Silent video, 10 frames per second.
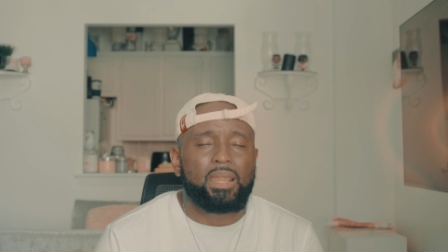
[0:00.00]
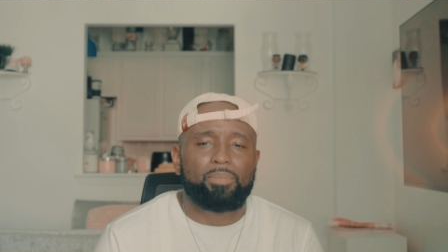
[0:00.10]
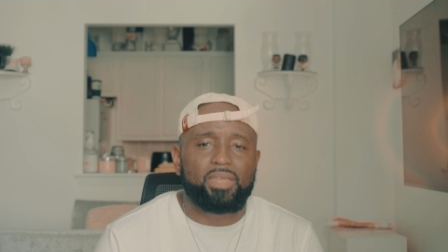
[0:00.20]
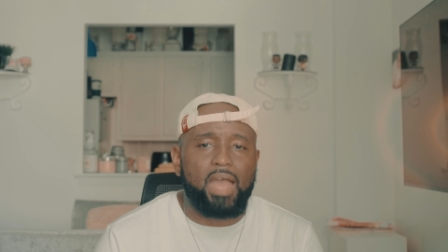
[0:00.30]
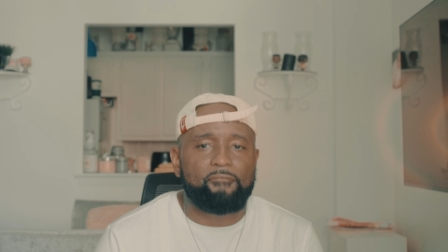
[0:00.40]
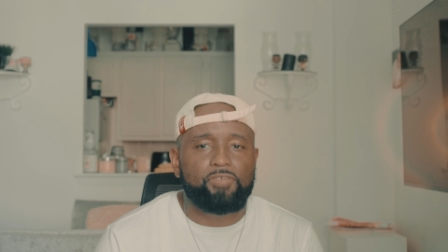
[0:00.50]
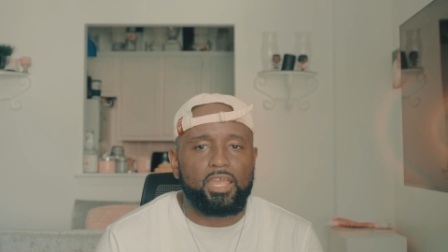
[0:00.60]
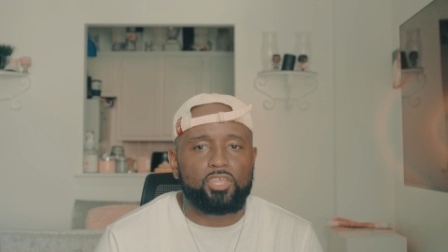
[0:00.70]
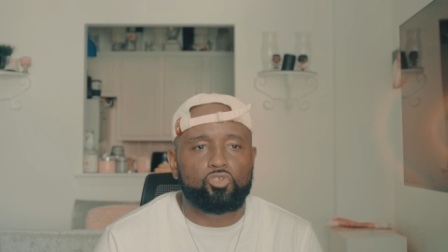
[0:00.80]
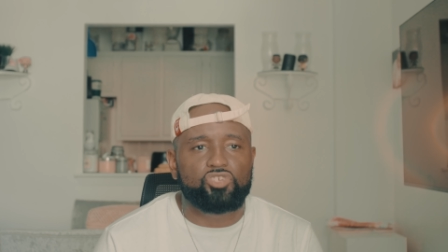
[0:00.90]
but yeah, I feel
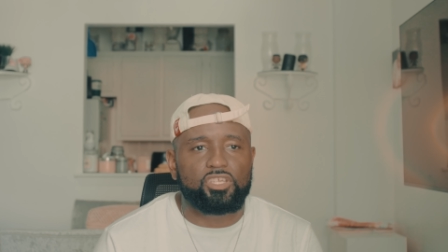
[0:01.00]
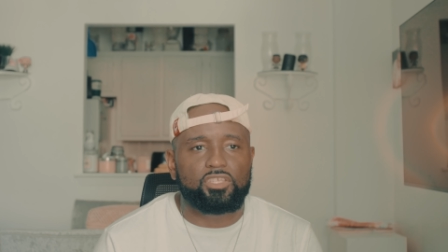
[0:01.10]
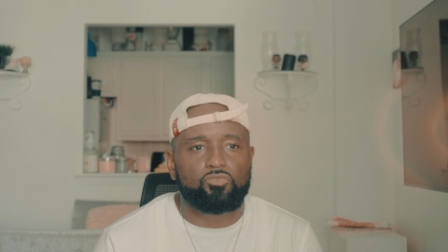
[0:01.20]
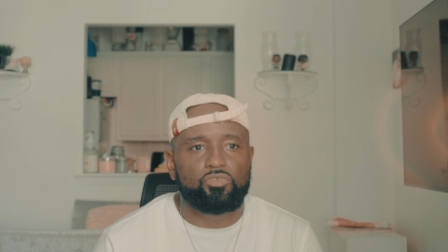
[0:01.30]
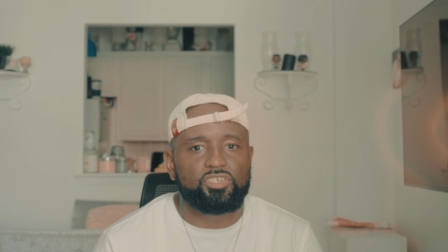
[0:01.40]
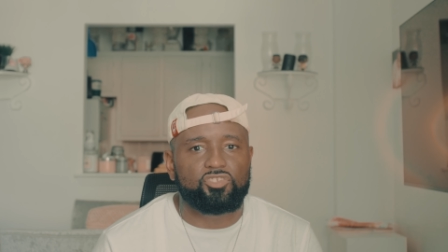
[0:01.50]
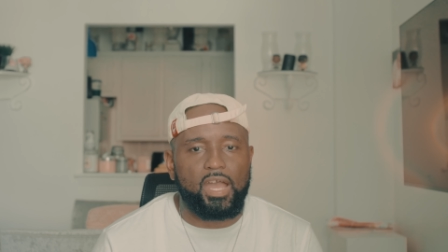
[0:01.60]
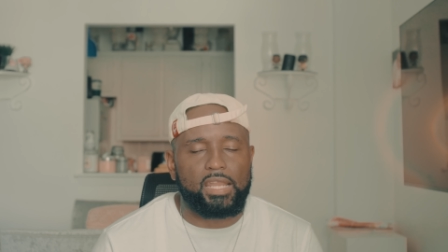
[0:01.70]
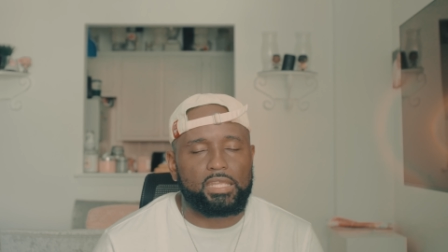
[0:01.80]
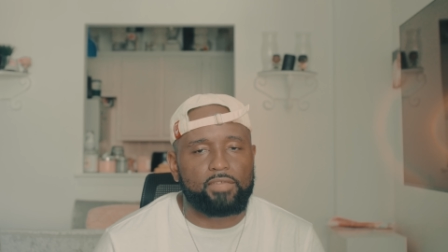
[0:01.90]
like you should you should
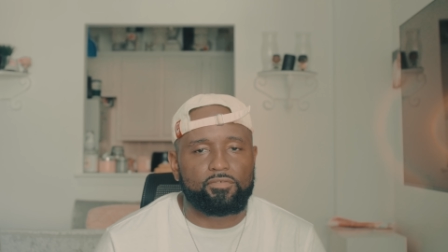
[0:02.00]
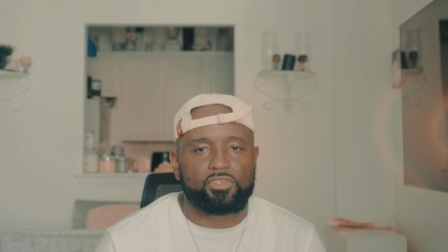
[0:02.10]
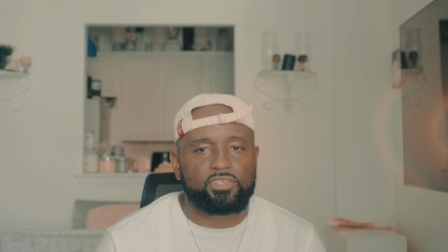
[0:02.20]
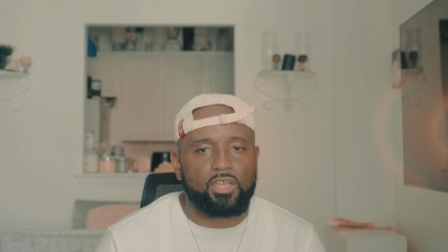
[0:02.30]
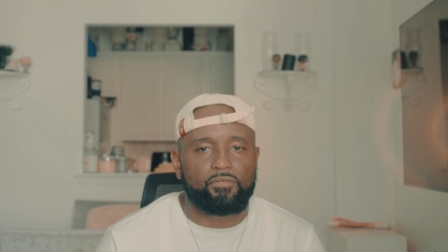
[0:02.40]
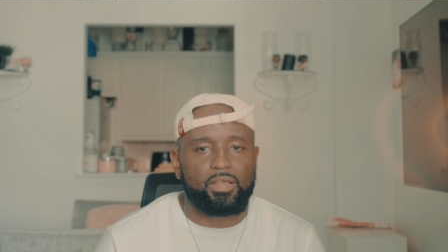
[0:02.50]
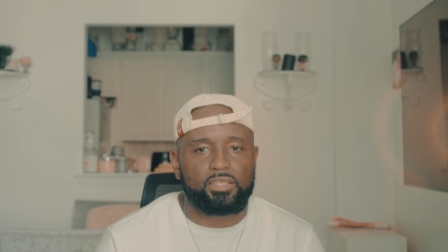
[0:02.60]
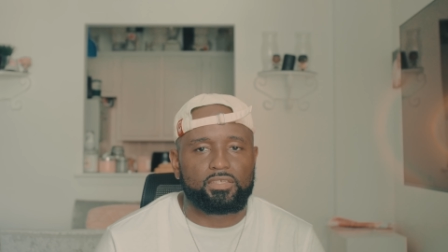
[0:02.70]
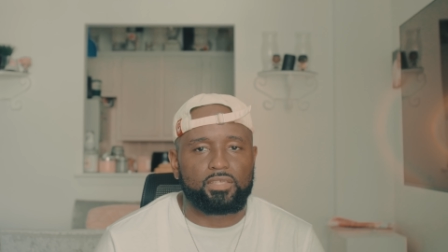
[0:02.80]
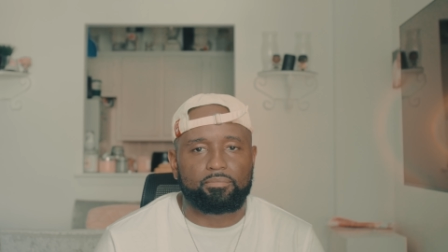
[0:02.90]
try to give yourself at
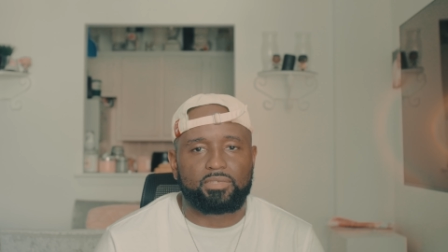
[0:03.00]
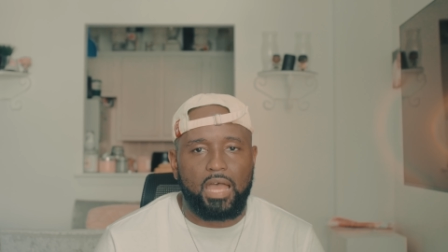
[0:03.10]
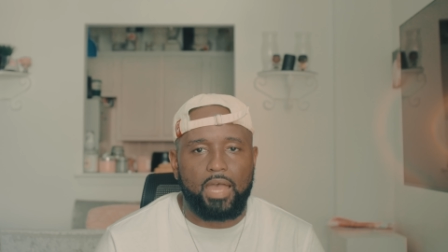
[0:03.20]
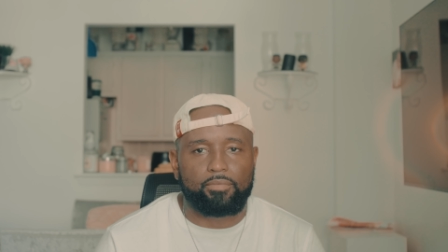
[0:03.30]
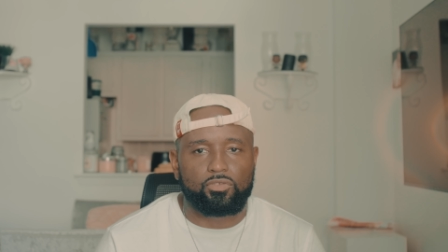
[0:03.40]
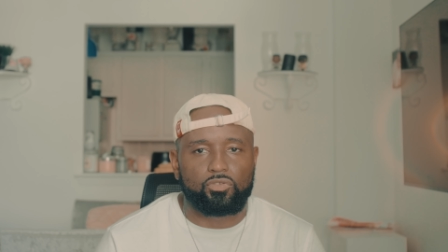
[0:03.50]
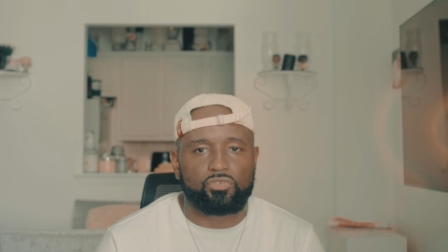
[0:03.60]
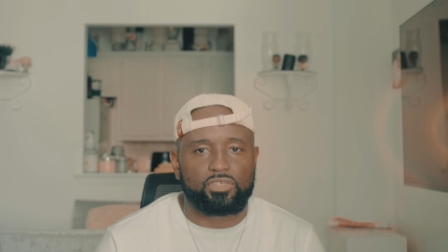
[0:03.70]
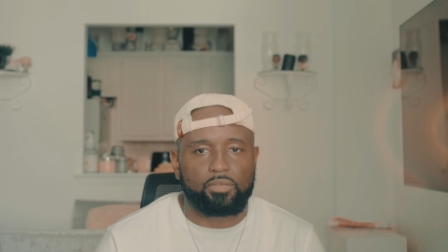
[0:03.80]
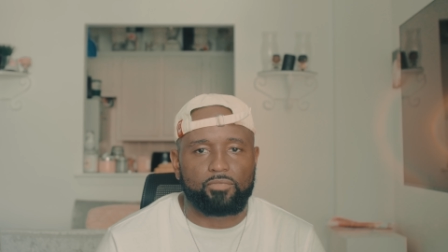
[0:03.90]
least some time to
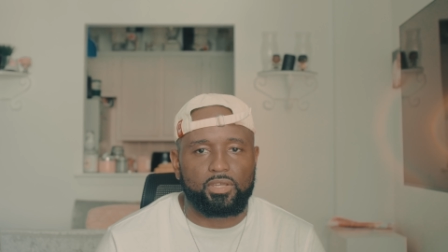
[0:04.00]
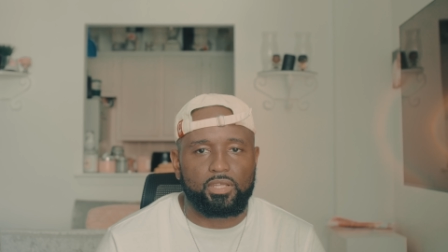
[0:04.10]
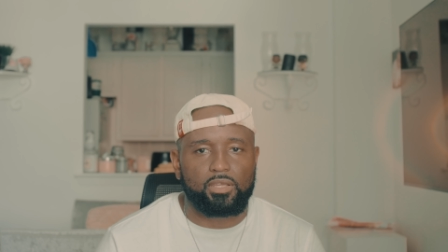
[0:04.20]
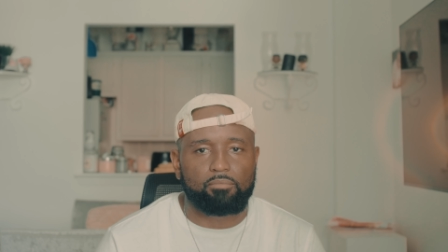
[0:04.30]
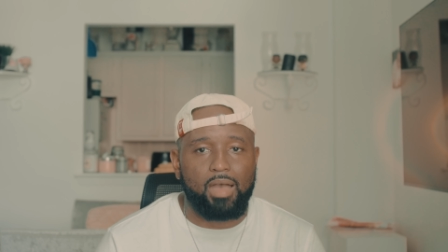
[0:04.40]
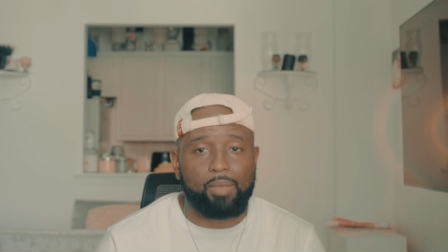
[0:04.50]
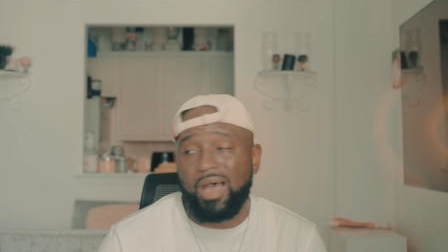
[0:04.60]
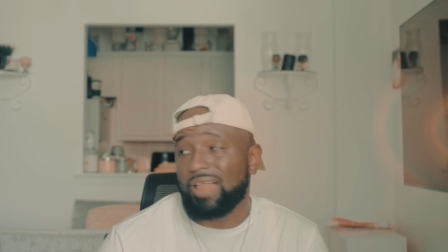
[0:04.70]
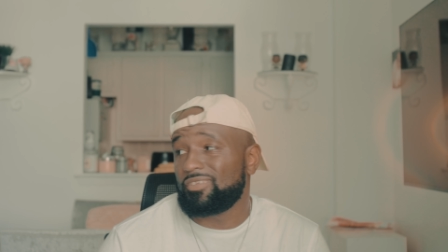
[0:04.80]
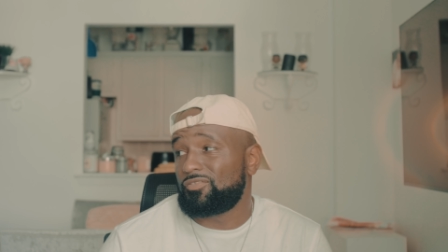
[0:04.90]
do some reading. My
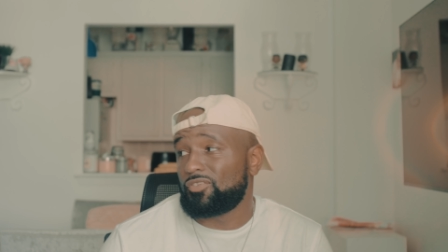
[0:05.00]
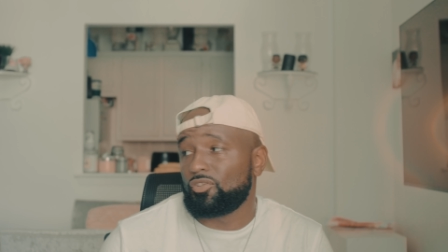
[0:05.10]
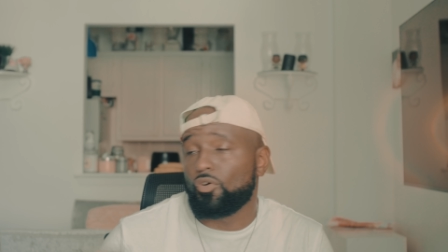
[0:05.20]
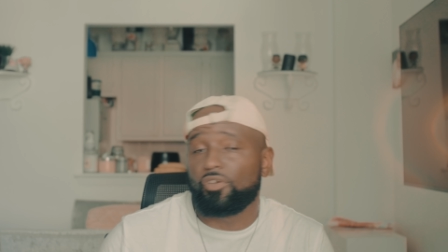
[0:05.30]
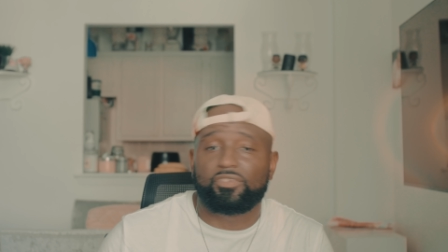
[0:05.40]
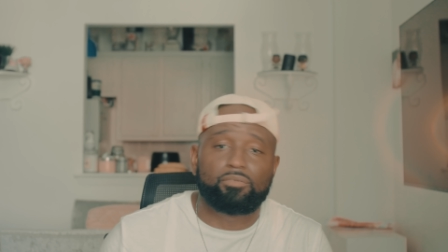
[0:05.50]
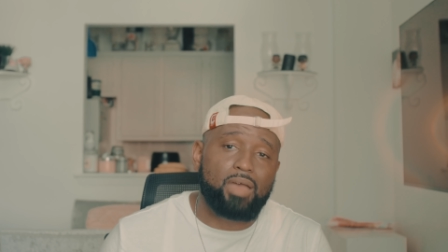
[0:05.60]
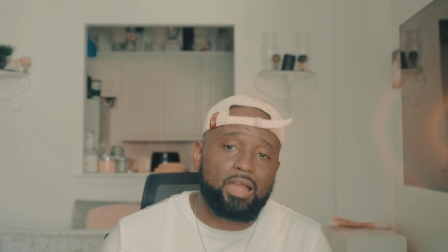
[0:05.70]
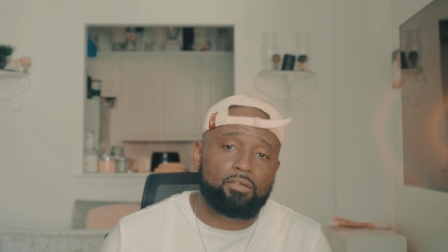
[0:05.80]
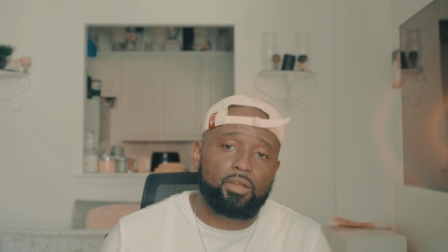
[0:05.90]
apologies for the noise in the
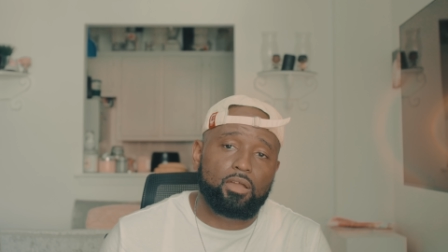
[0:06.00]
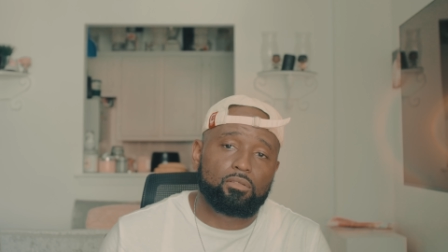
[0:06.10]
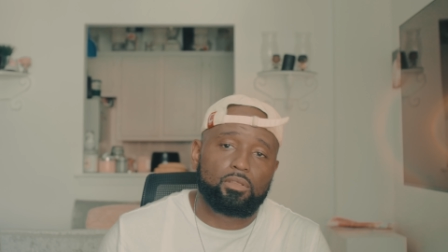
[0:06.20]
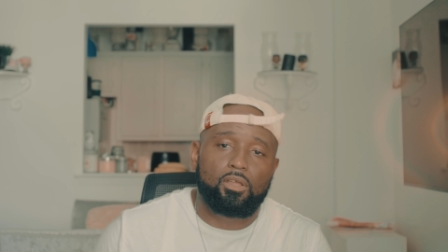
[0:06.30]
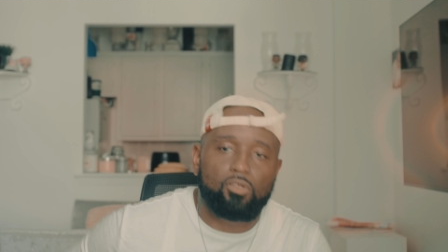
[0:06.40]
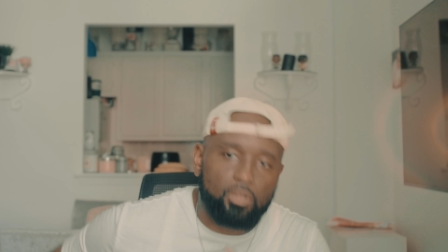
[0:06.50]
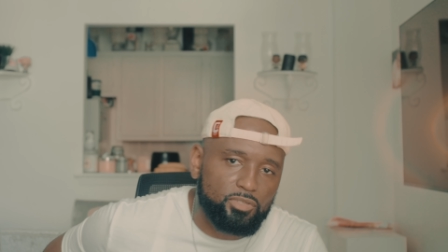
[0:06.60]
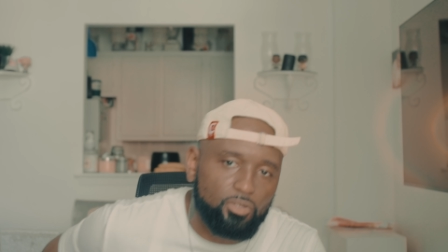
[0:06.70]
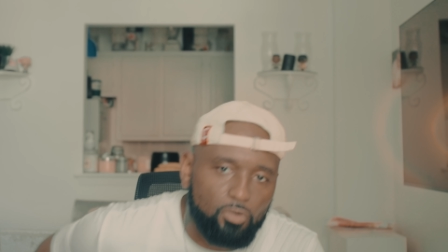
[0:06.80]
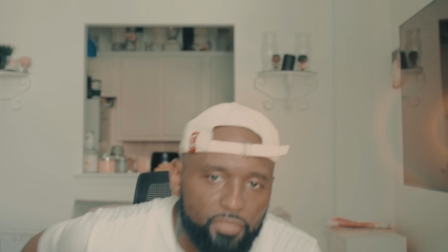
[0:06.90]
background. Oh, let me
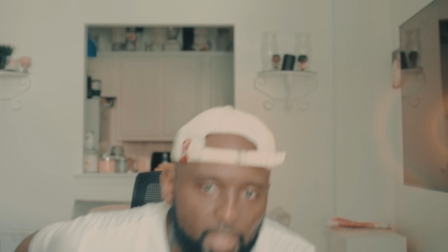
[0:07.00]
turn off